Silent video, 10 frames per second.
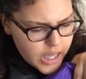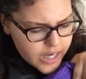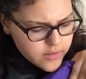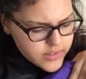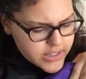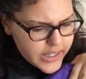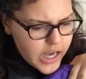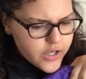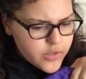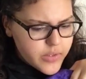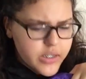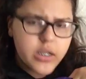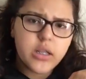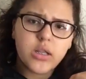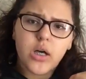I don't see how you would
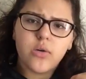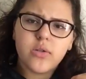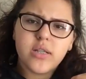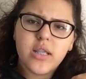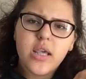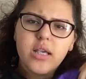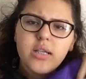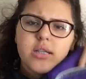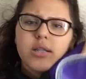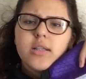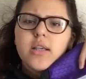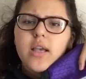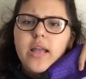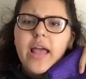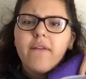close this
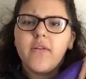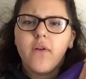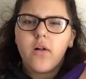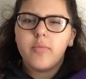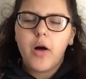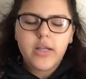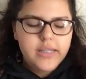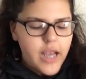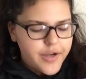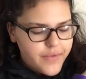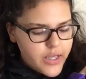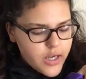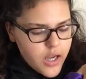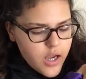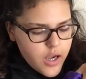and have a volleyball inside of
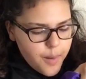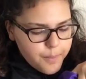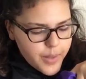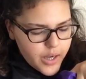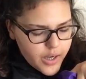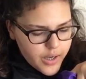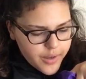it, but,